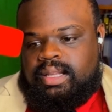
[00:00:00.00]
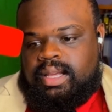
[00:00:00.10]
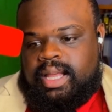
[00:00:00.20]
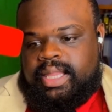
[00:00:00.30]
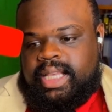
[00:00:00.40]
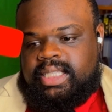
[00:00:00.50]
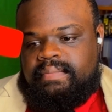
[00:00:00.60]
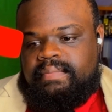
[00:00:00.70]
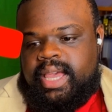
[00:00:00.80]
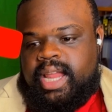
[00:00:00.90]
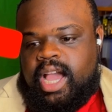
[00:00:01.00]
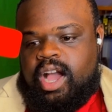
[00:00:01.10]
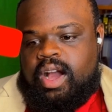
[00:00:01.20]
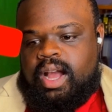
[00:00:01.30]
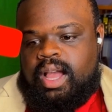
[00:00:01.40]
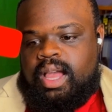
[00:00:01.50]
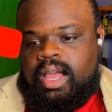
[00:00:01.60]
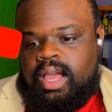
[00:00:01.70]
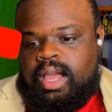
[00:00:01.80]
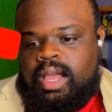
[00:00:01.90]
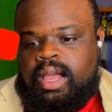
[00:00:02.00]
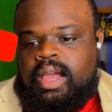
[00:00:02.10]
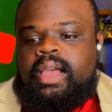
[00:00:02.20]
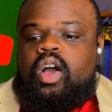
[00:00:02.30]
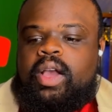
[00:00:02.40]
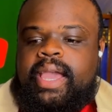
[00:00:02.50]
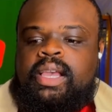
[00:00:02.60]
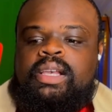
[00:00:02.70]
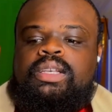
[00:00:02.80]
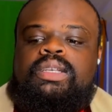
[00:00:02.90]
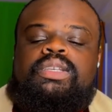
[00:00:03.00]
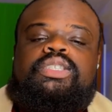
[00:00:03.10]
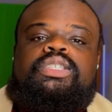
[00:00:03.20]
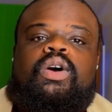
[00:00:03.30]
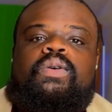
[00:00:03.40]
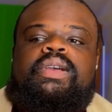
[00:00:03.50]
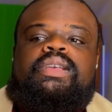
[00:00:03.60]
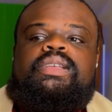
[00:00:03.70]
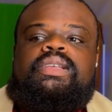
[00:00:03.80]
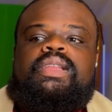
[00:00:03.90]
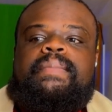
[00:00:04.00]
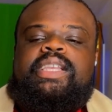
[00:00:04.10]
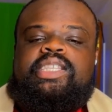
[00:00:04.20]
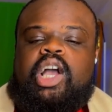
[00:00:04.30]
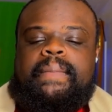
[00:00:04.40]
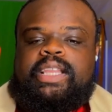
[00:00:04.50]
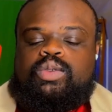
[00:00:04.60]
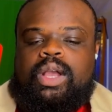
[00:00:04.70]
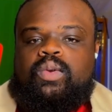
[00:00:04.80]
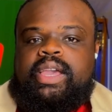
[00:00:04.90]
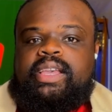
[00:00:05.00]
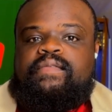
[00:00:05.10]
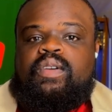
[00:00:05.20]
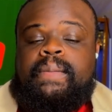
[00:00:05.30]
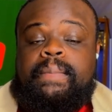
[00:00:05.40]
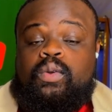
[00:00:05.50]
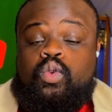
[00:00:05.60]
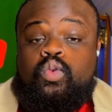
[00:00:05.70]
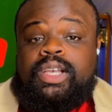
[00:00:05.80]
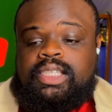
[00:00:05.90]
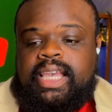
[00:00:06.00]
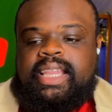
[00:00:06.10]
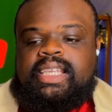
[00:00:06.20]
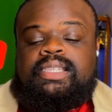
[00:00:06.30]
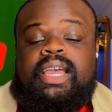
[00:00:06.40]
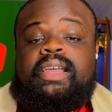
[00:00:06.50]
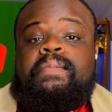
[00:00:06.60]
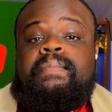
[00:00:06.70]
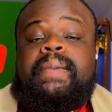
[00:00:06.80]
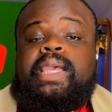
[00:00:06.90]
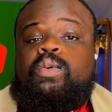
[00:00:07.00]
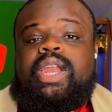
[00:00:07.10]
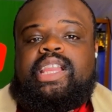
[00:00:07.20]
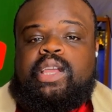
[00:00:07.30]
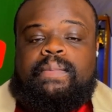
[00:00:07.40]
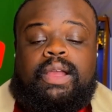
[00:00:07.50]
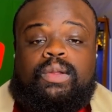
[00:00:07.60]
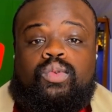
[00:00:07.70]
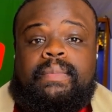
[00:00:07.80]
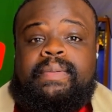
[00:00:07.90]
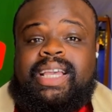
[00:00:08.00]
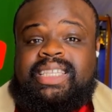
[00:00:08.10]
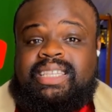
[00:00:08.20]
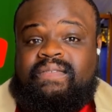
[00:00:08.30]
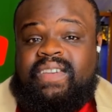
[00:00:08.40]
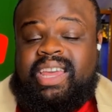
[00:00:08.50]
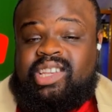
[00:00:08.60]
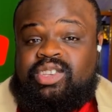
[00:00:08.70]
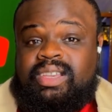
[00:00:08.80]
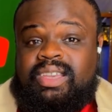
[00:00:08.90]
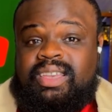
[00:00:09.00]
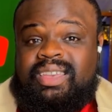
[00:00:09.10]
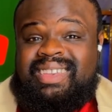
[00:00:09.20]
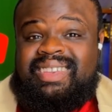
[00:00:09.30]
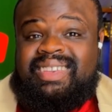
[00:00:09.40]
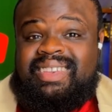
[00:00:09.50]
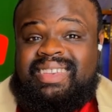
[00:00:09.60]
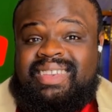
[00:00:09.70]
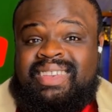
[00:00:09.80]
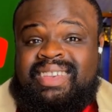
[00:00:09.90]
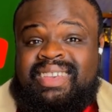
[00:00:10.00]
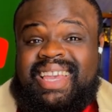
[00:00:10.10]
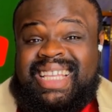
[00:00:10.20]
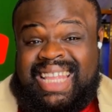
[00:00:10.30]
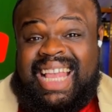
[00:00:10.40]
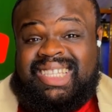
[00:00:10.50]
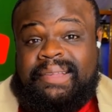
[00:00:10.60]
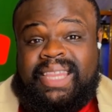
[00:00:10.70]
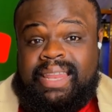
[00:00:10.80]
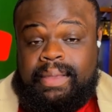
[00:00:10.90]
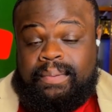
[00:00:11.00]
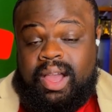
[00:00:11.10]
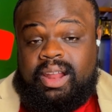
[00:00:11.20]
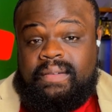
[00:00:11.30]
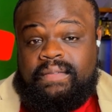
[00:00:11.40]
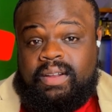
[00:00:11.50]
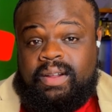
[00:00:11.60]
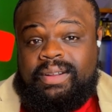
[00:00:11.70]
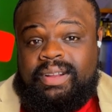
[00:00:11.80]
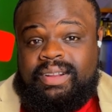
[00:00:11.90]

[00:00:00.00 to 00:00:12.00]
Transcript: I think some men are okay. So let me just talk about this real quick for people who would say this that maybe he went after a pregnant woman because it's a fetish. Is that something to be proud of for her?